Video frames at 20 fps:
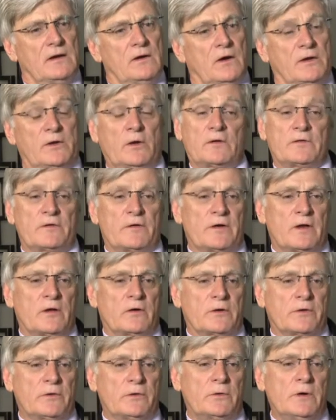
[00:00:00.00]
Oh, not very
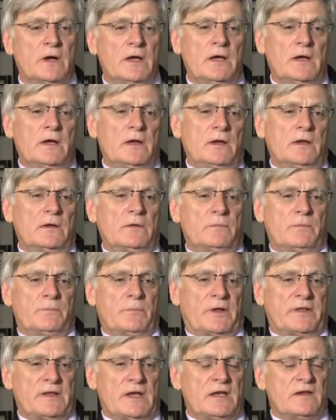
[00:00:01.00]
long at all.
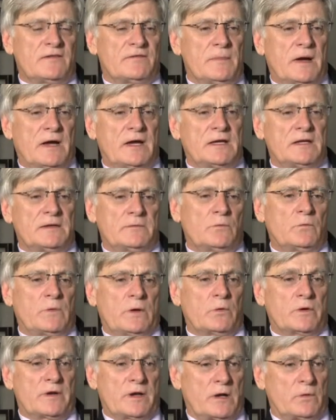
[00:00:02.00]
By the end of May, we
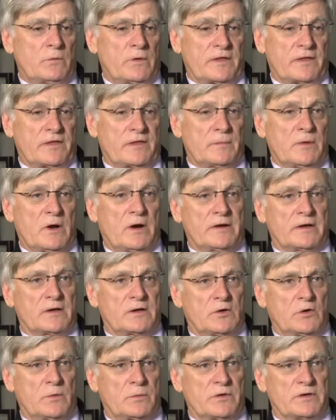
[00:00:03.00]
will know whether the mine at
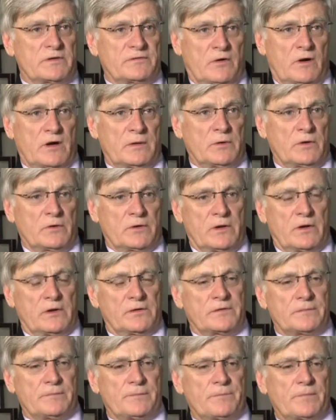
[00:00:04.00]
Kilba is viable or
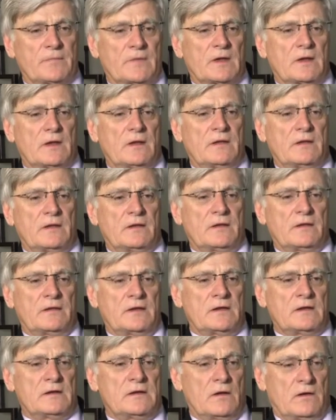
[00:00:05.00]
not.
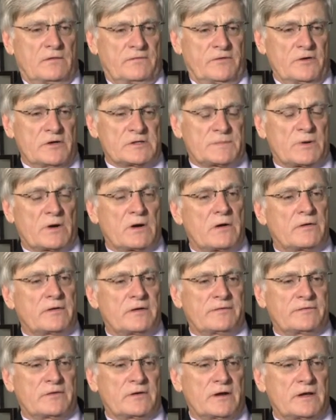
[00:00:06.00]
The first
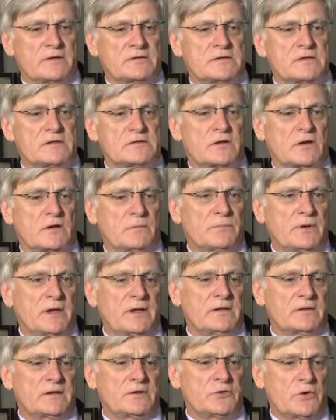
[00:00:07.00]
priority for us is to
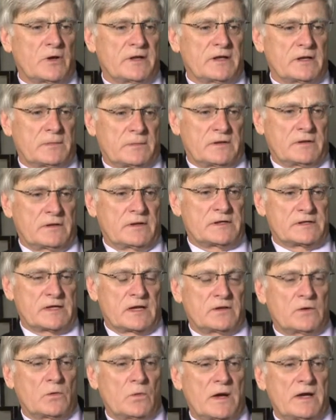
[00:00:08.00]
complete the drilling that is
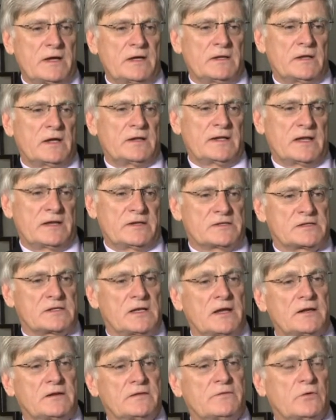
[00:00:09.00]
underway, and that is
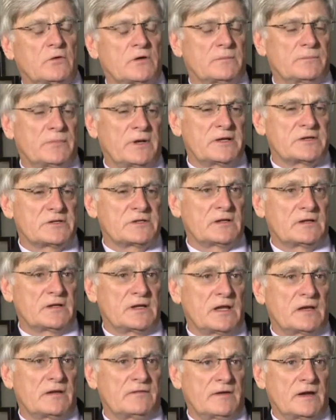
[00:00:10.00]
slated for completion at
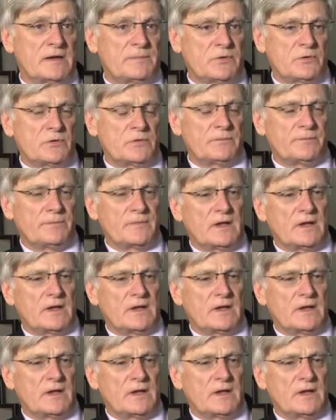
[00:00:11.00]
the end of April.